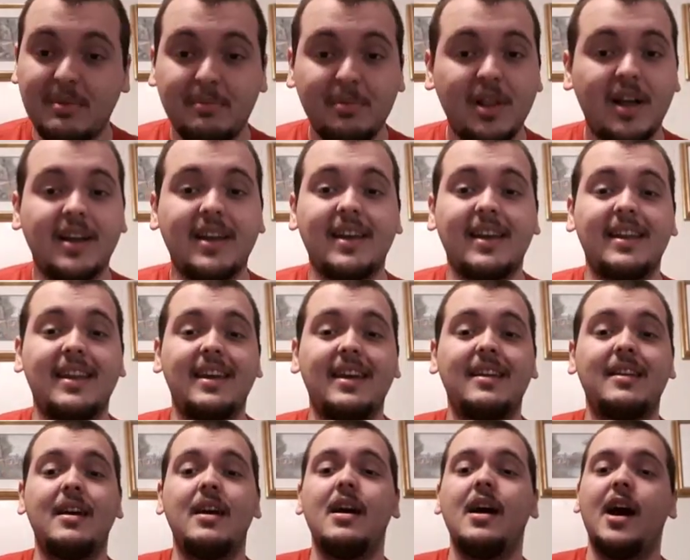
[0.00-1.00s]
be plugging it
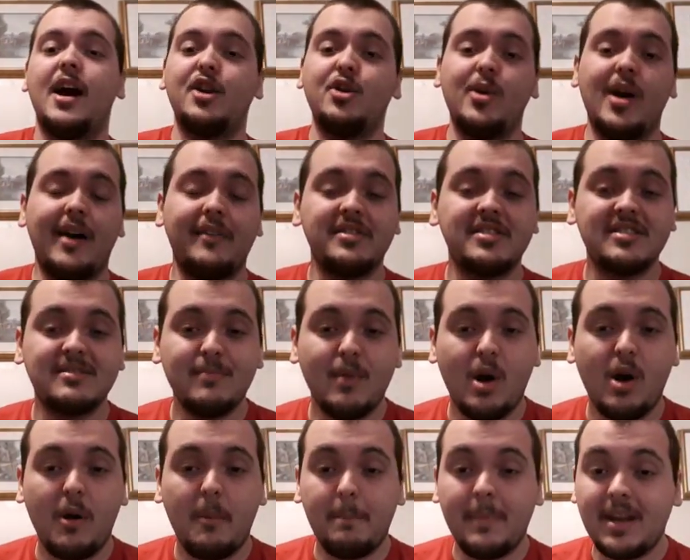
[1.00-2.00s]
in. I do have a
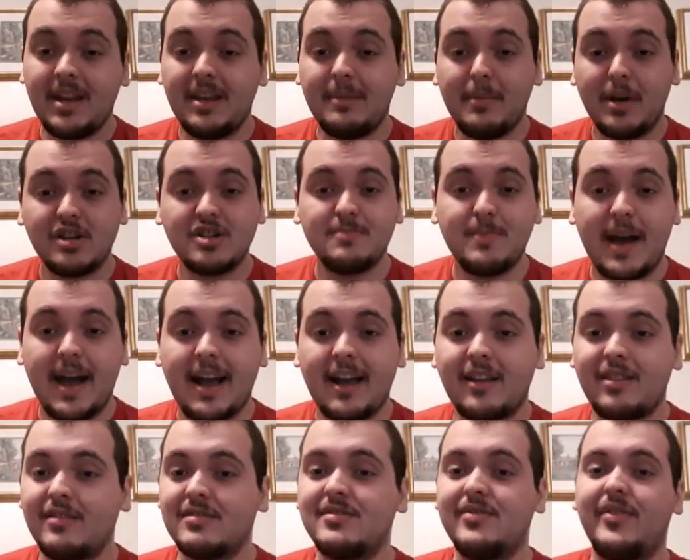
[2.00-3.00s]
small mini
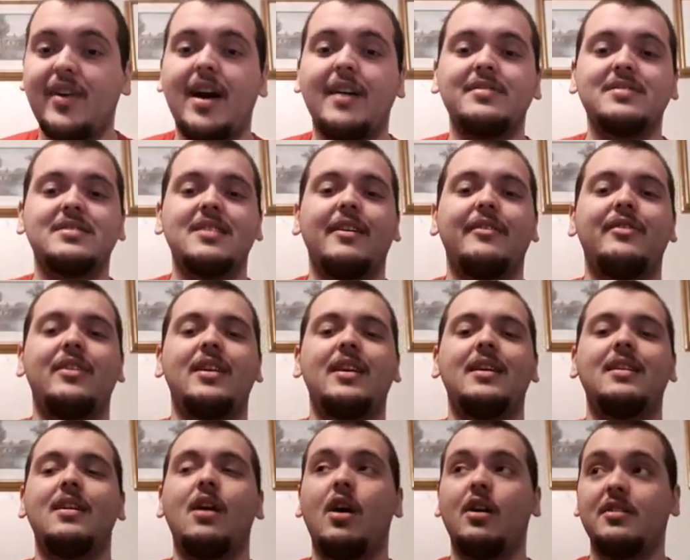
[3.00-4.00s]
Munchpak. There's 5 stuff in
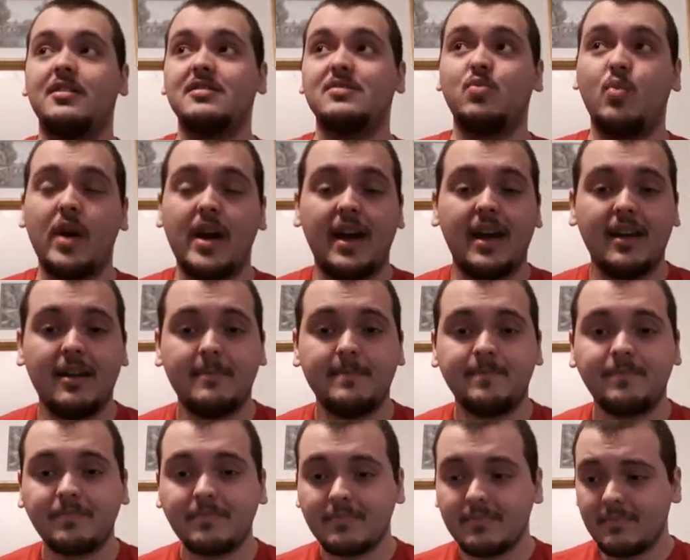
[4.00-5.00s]
it on its way.
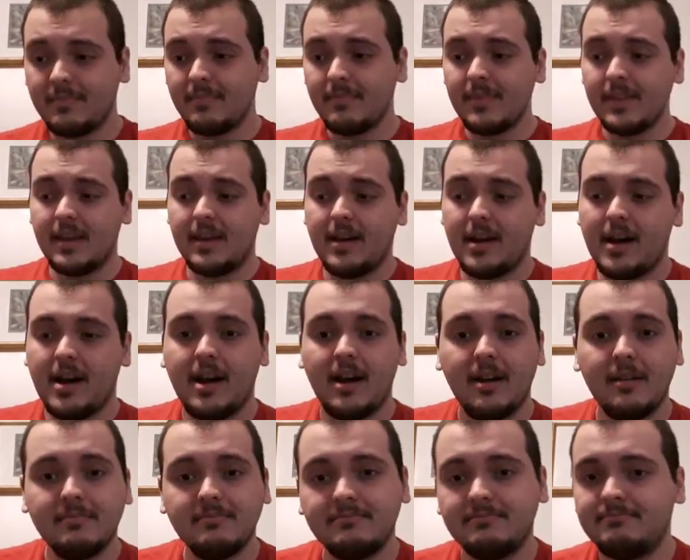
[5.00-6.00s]

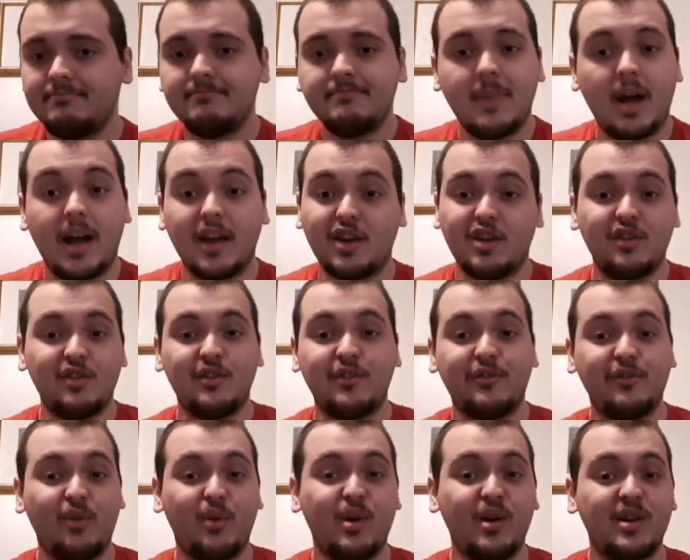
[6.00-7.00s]
I couldn't
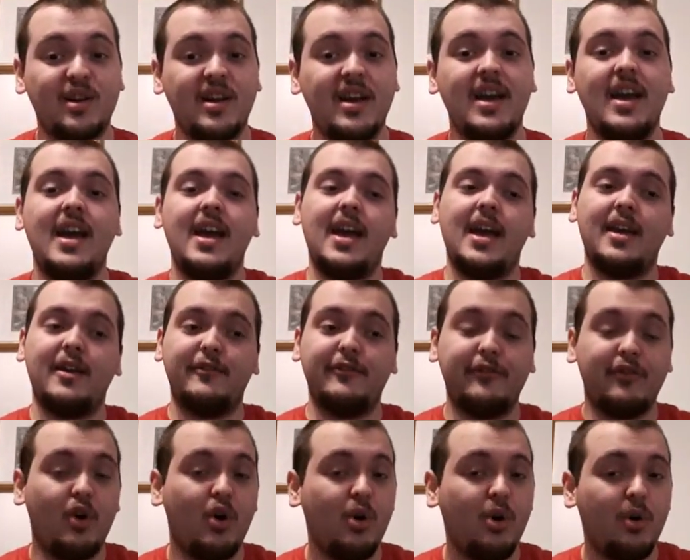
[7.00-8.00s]
afford a
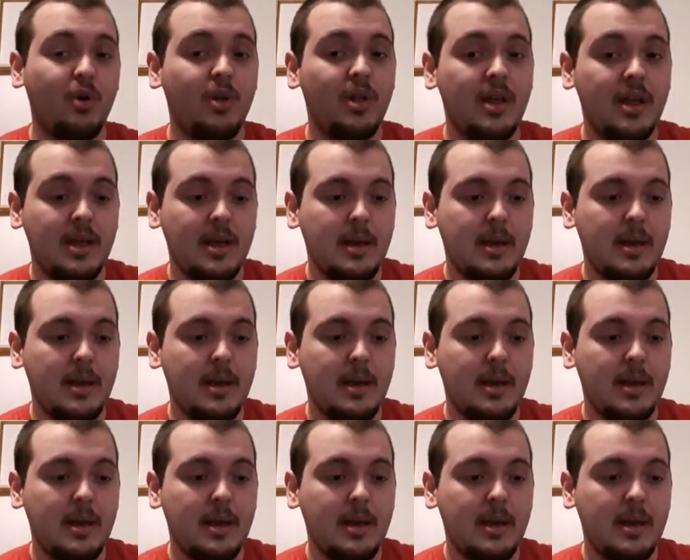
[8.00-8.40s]
full